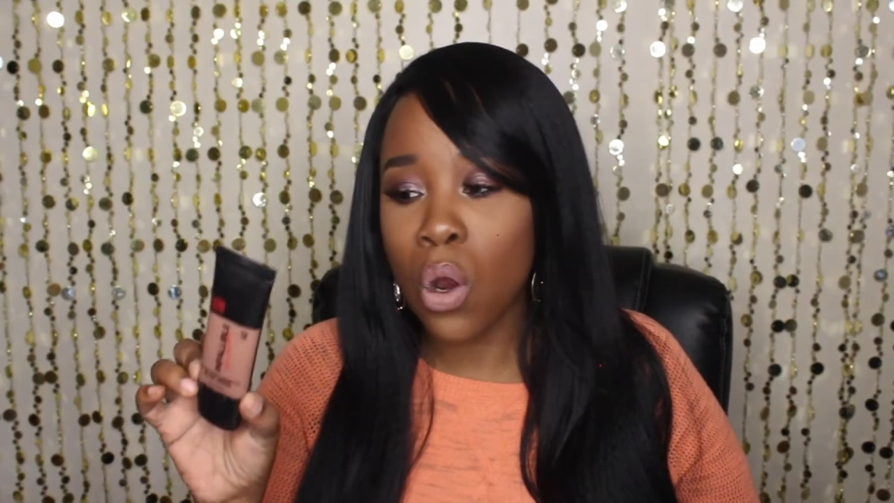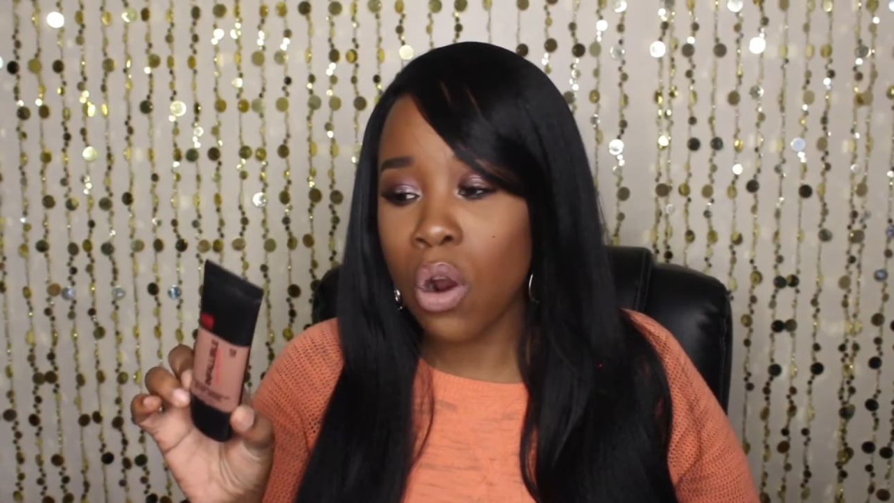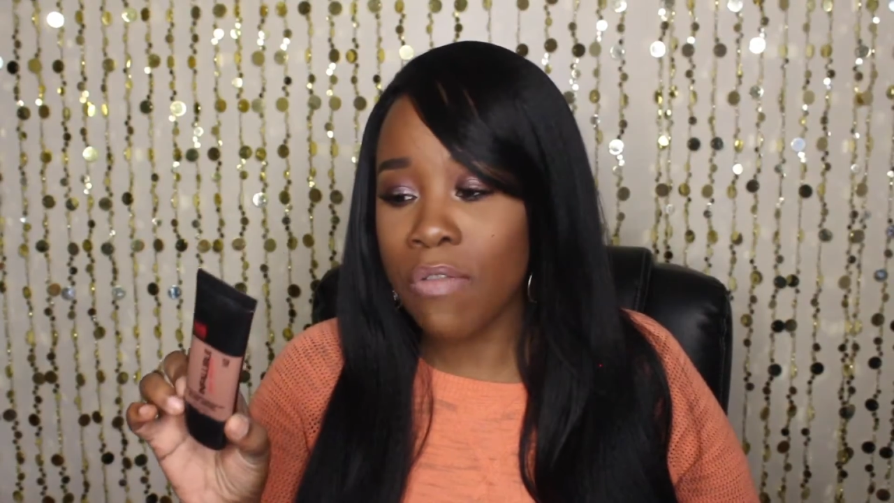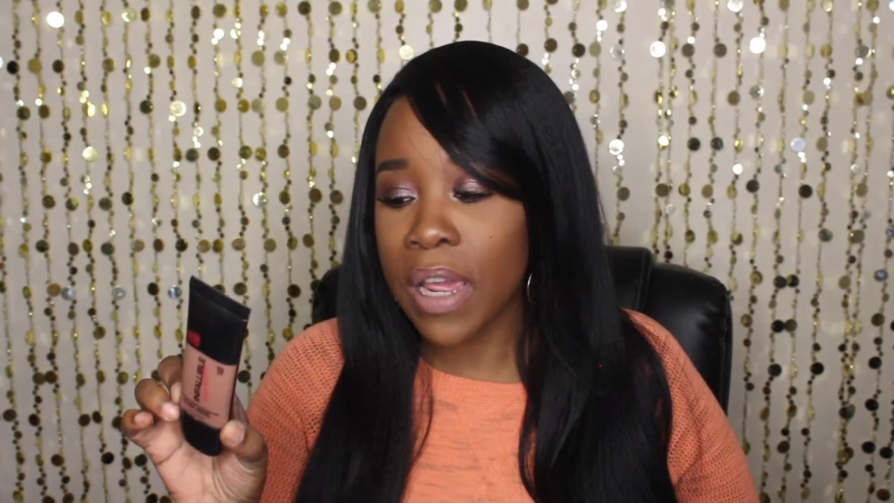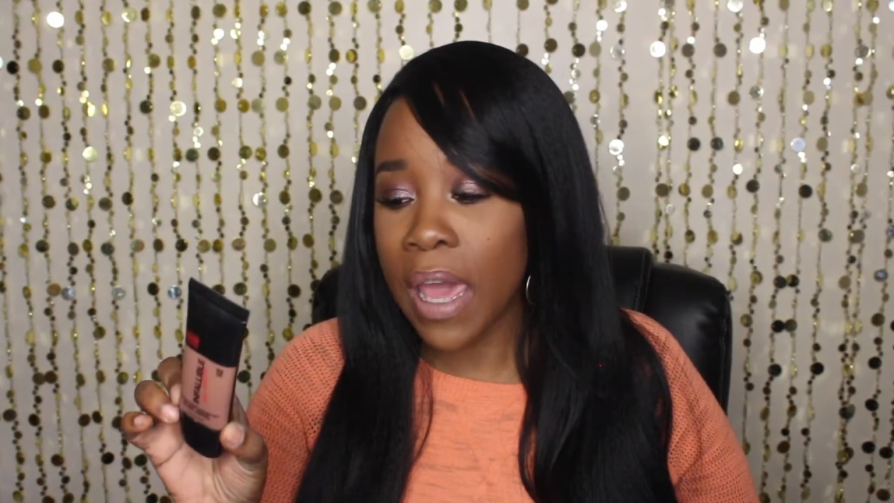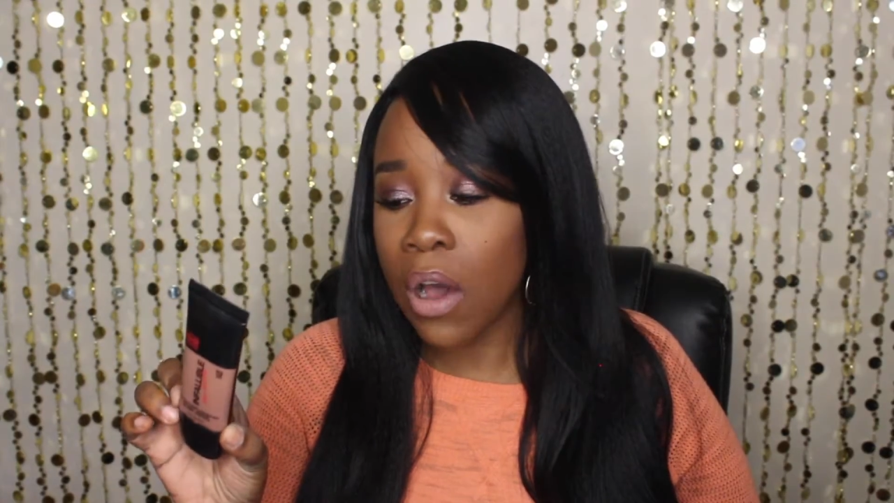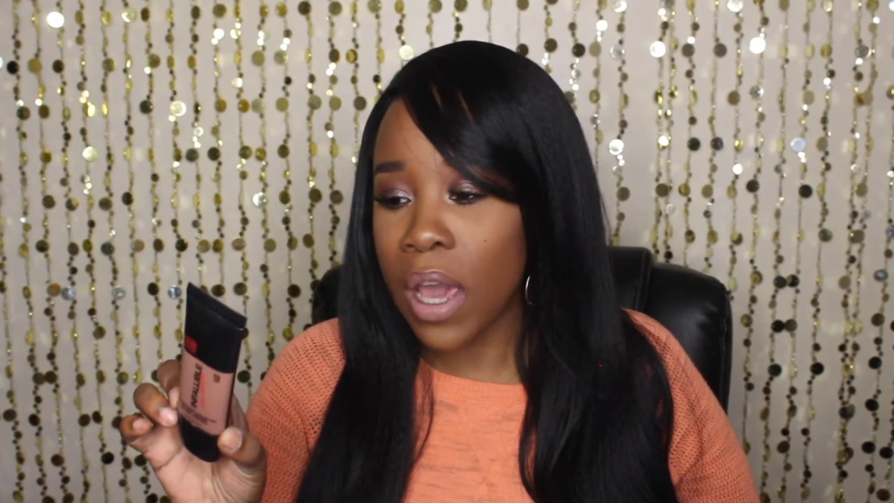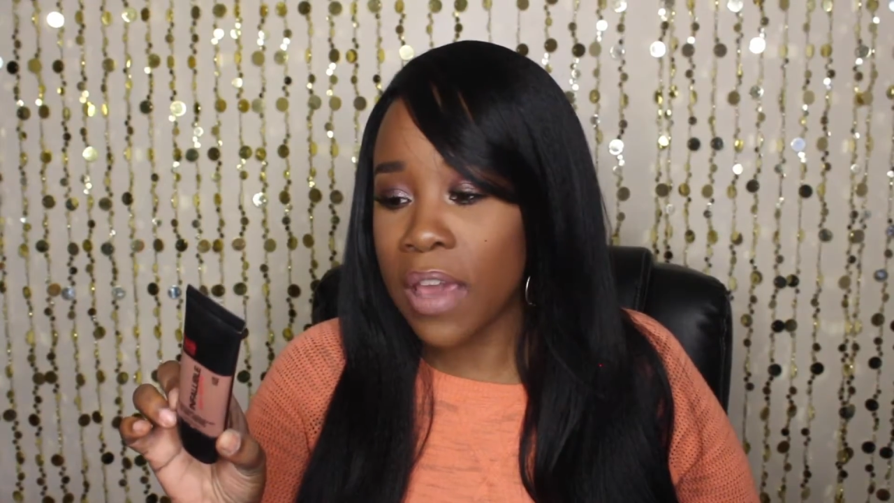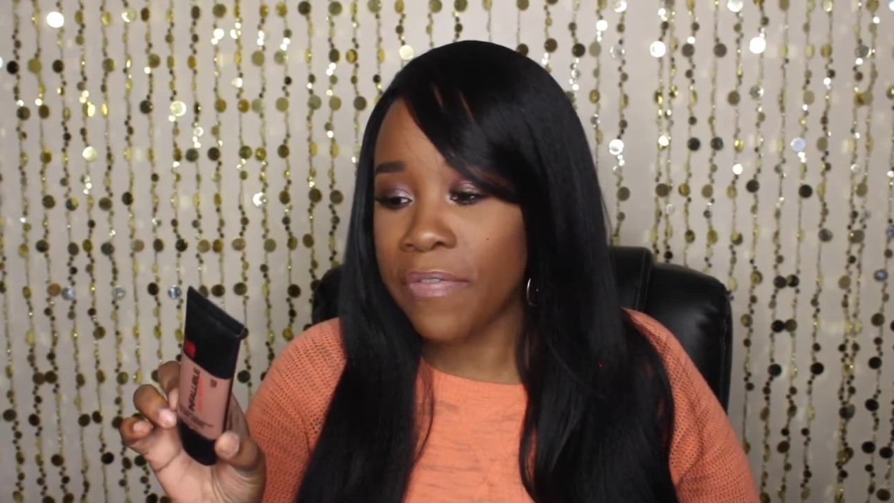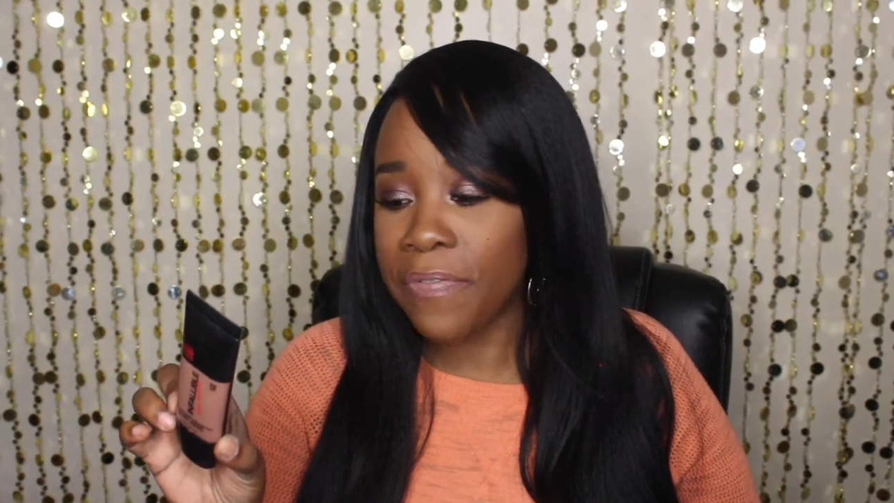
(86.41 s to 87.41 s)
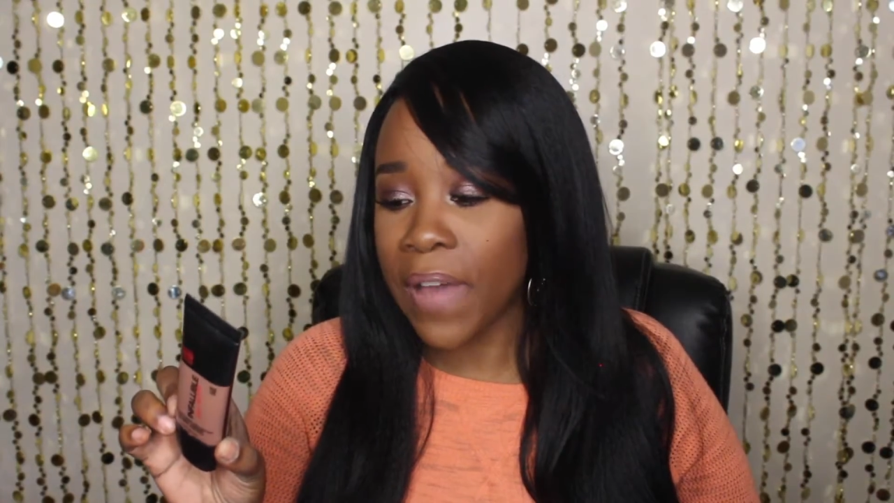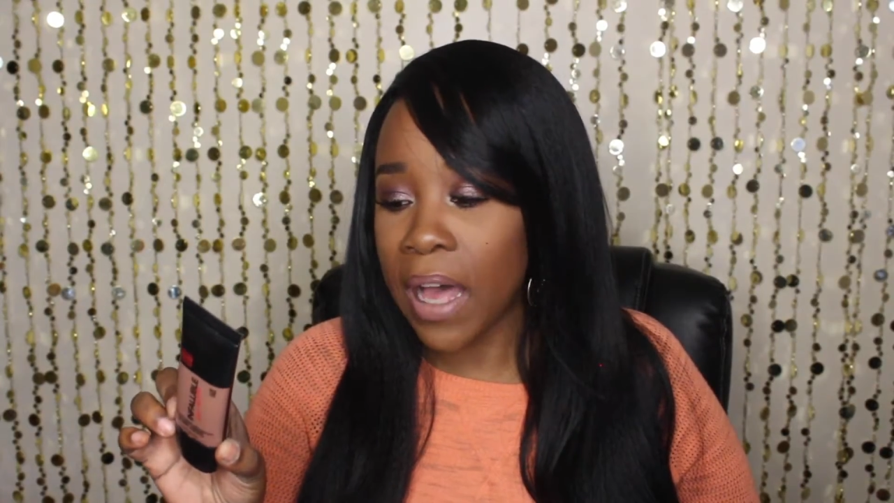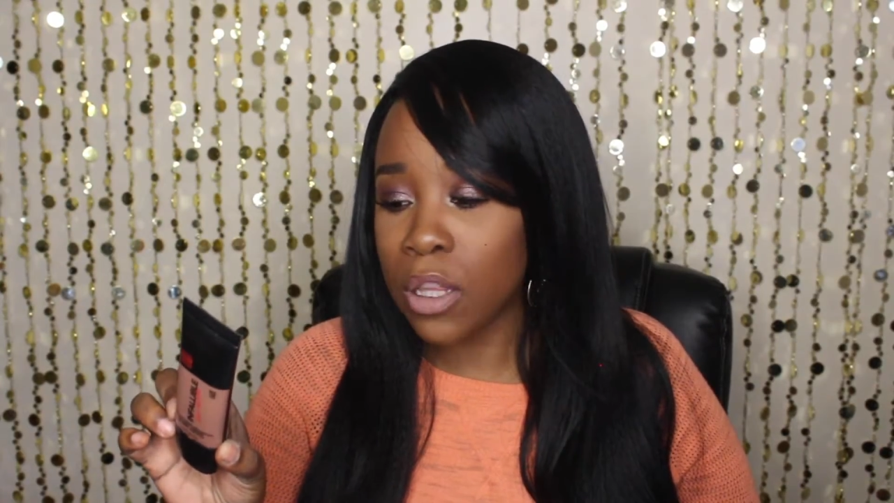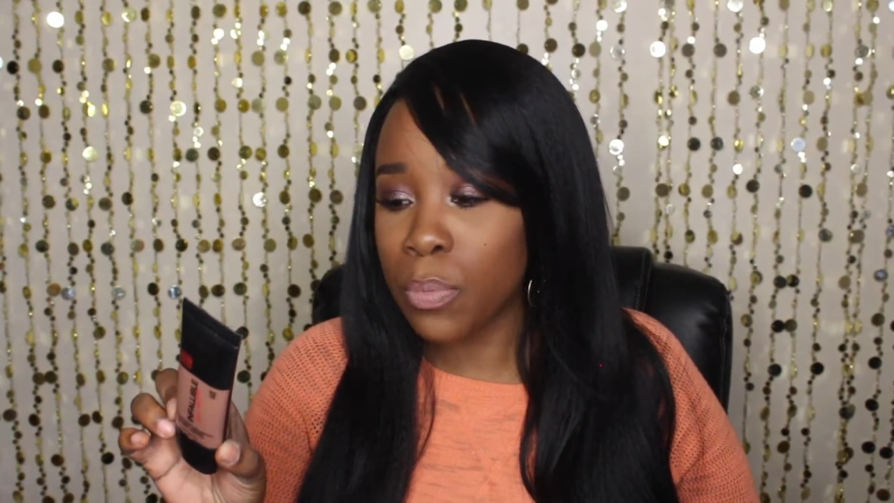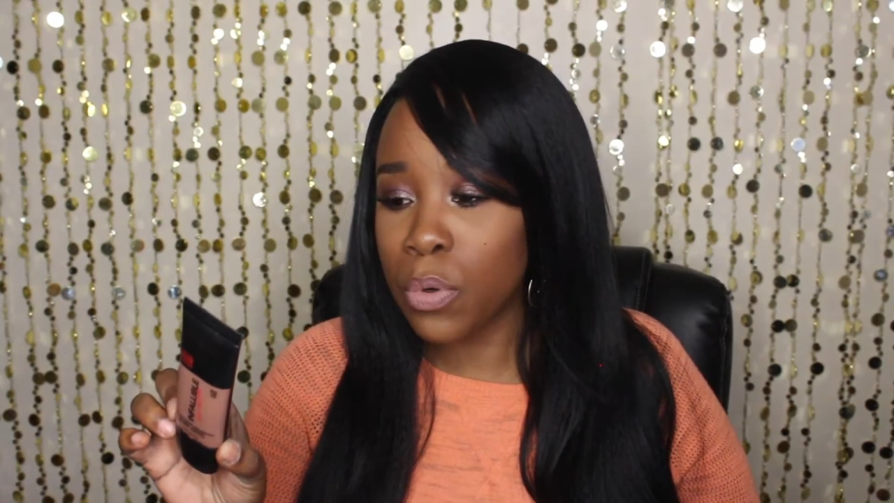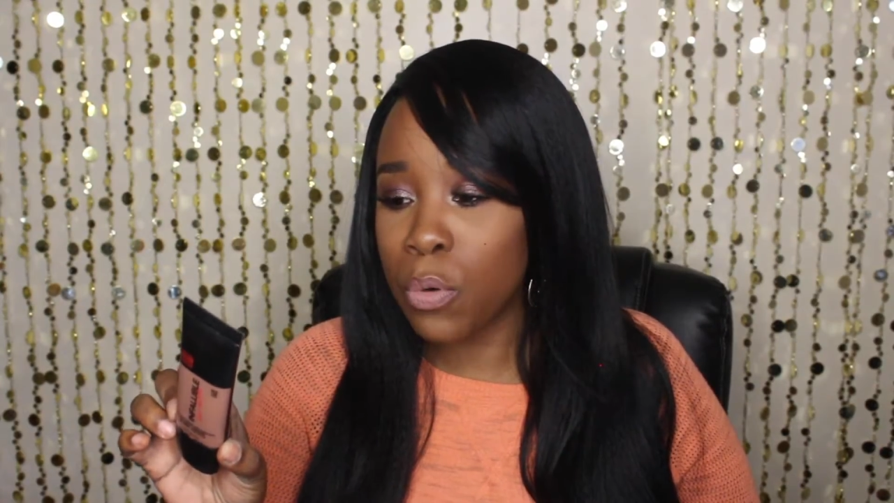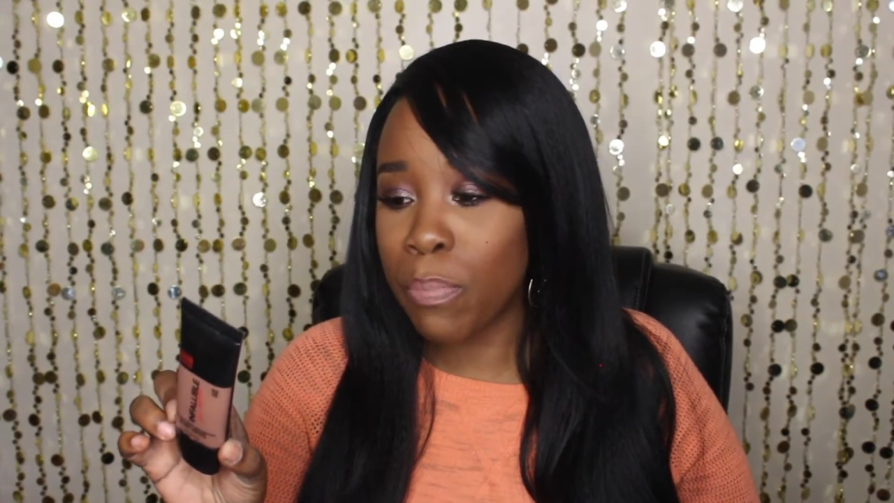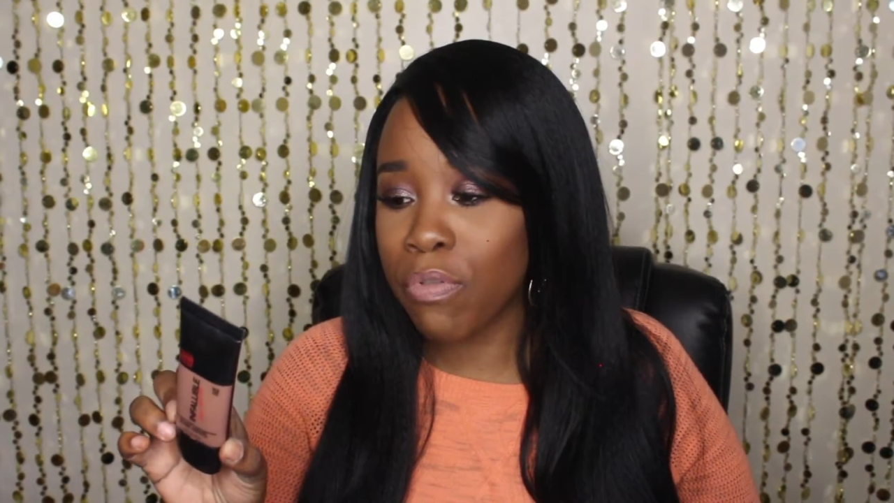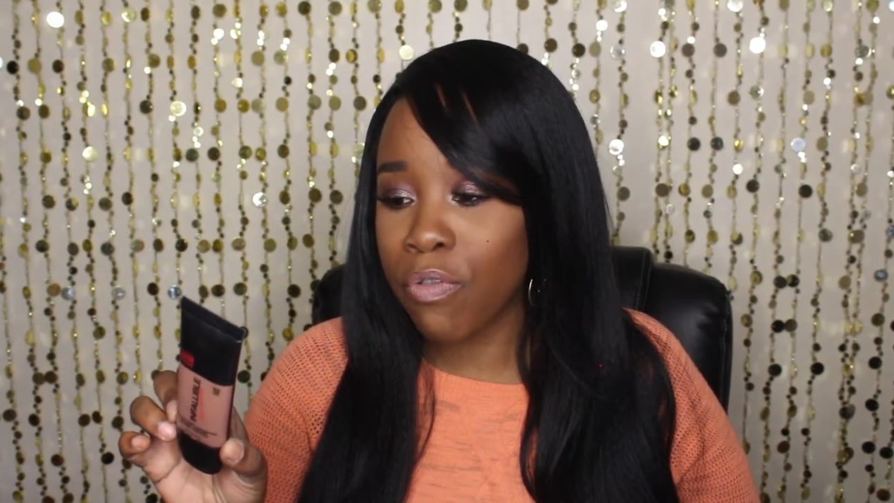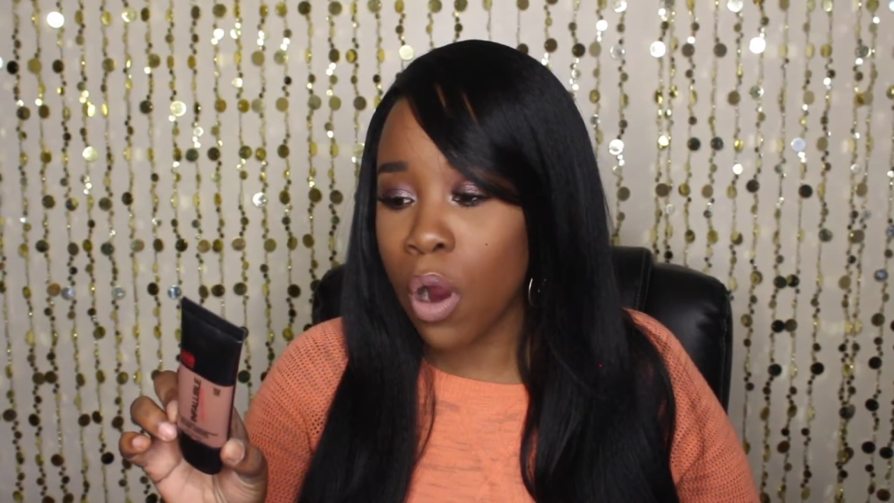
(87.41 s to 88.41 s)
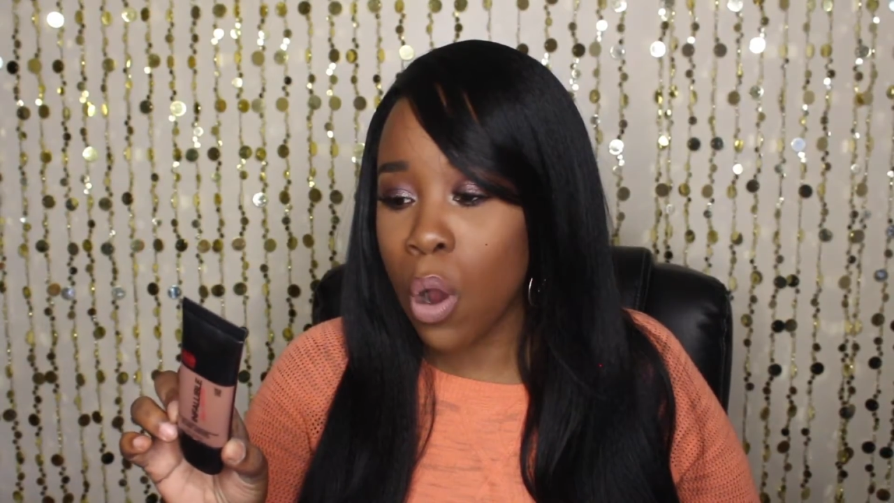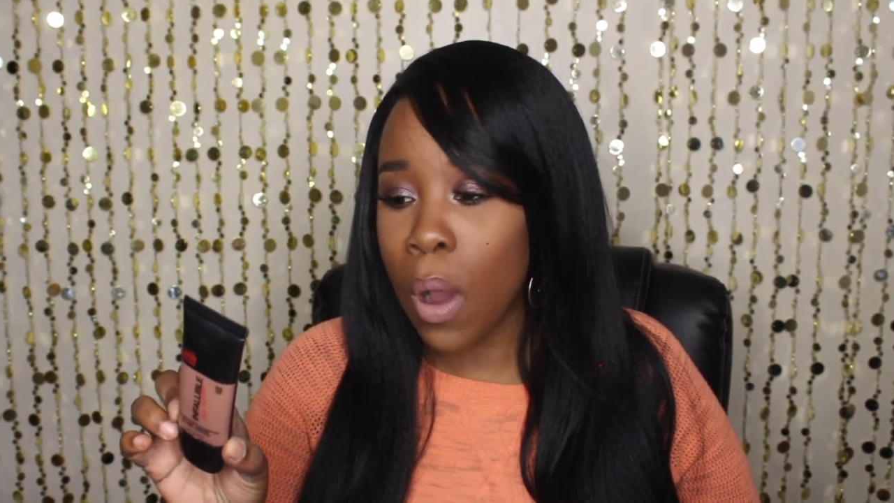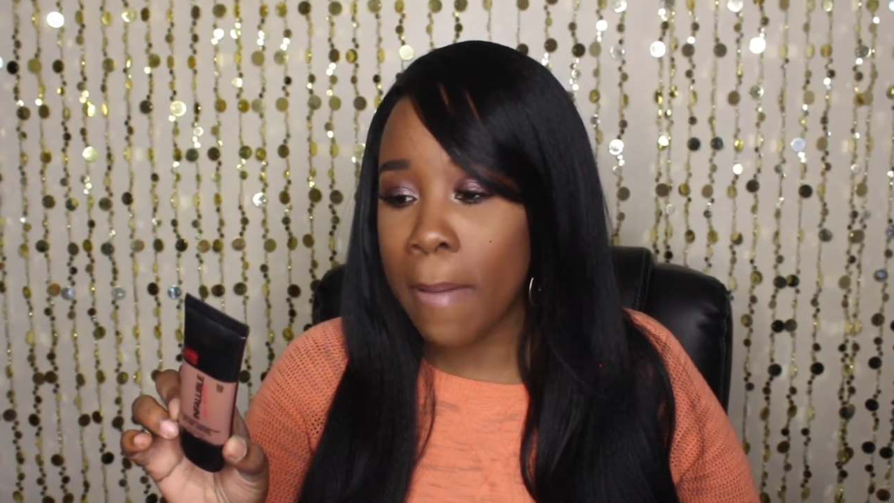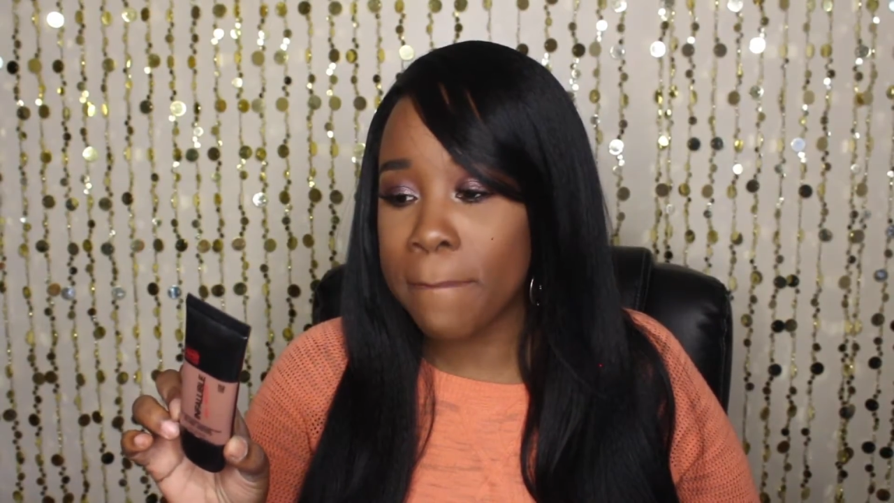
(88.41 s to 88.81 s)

L'Oreal Infallible Pro